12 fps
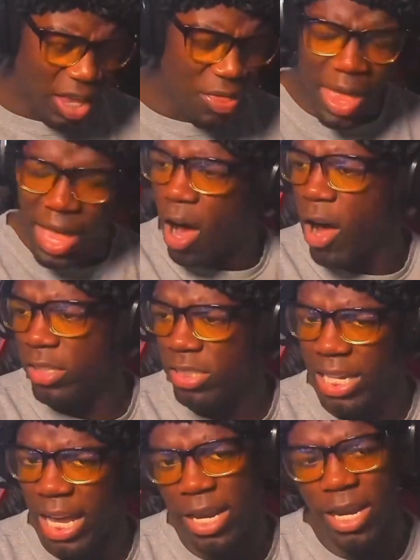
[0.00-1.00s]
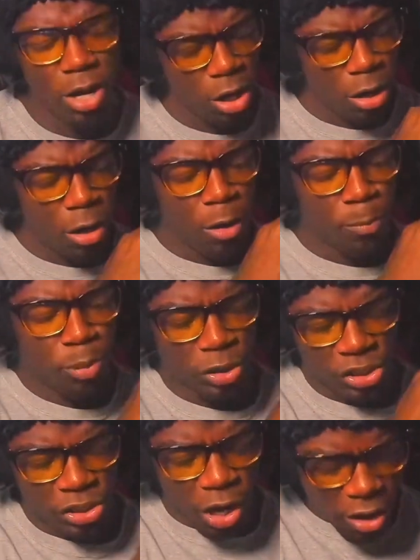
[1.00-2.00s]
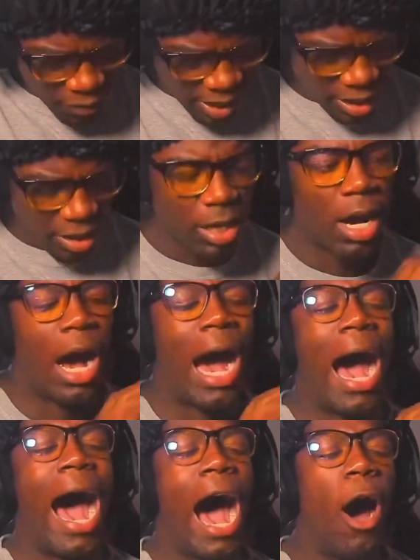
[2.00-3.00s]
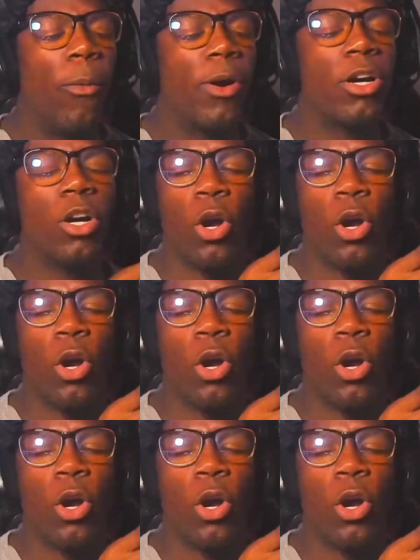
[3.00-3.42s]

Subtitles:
they all say, preserving our